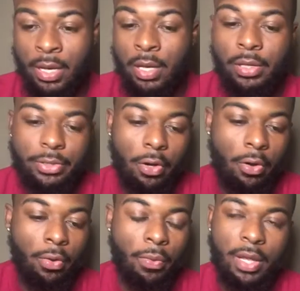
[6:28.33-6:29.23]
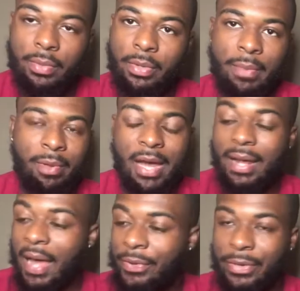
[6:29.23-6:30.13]
So we gotta
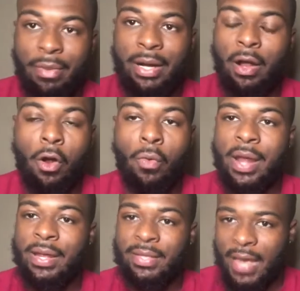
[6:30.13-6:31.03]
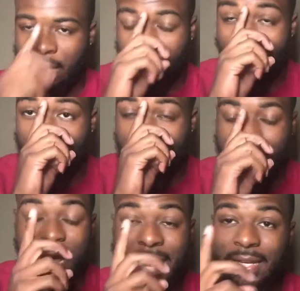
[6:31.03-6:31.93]
have somebody already
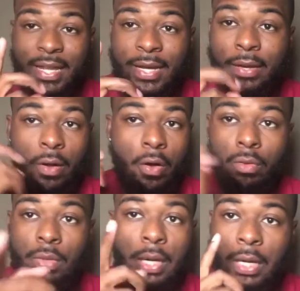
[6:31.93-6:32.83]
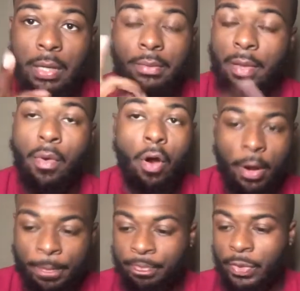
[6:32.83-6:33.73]
tagged in on Lamar.
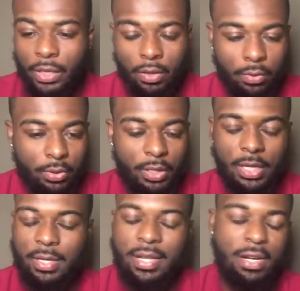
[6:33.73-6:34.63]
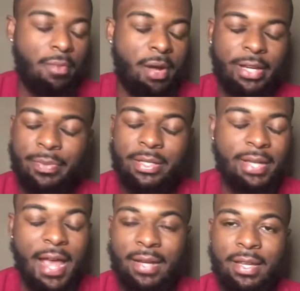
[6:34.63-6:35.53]
Can nobody be
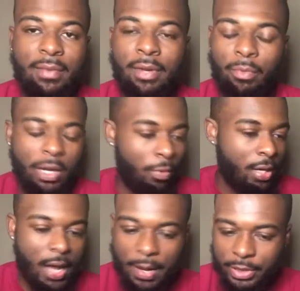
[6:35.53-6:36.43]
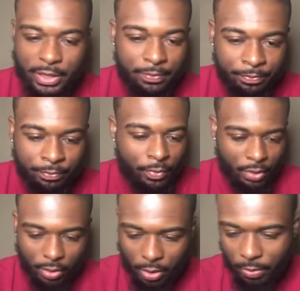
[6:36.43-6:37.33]
tagged in? They run an option.
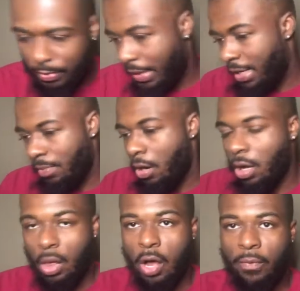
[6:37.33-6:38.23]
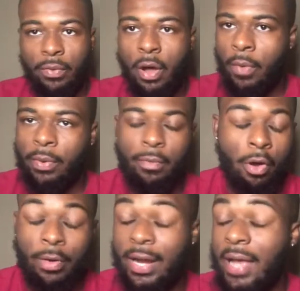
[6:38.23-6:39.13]
Hand the ball off. We
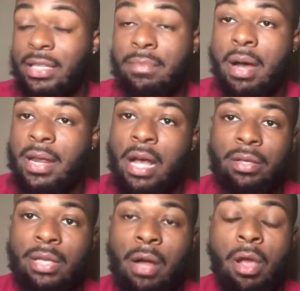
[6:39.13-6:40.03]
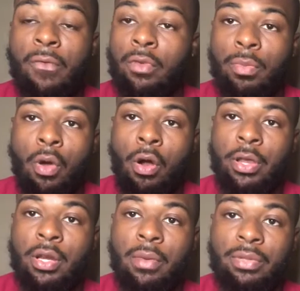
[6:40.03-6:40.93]
already gotta have somebody outside waiting for Lamar. You
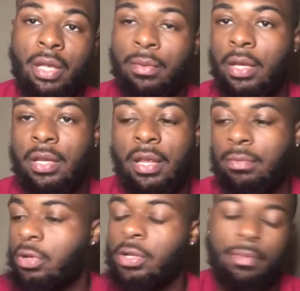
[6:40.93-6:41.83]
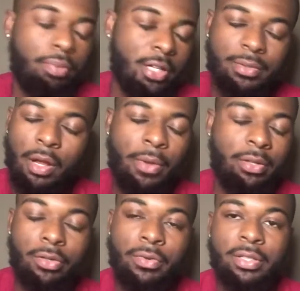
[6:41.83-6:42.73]
know what I'm saying? And then plus all we have to
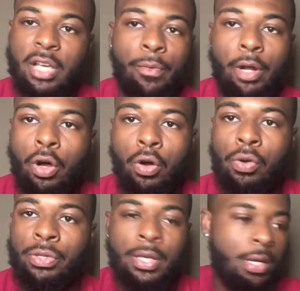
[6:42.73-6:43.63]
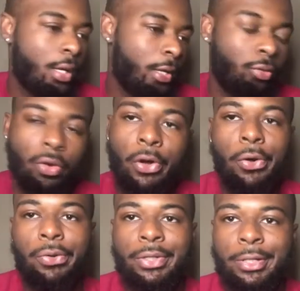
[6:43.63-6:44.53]
do is just cover the holes, get through the
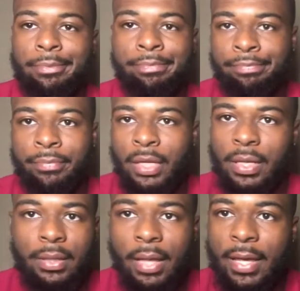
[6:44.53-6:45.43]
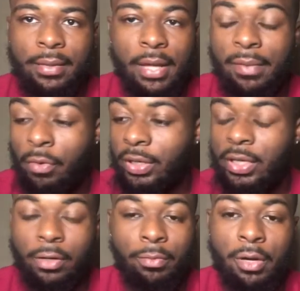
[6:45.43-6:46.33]
holes, and light Mark
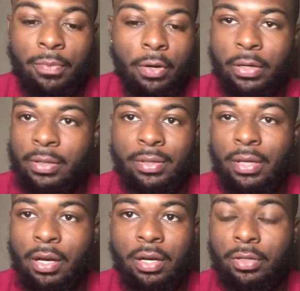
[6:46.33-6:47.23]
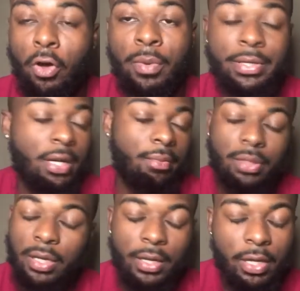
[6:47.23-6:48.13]
Ingram up or Dobbins up.
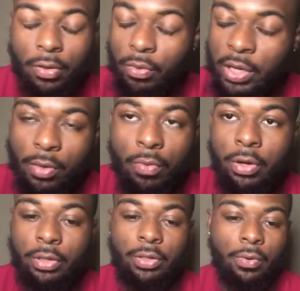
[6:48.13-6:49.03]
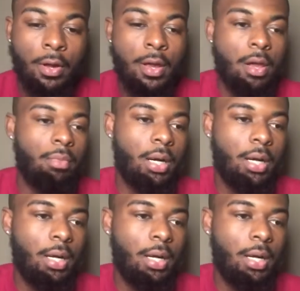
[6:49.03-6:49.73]
No, either one of the two. But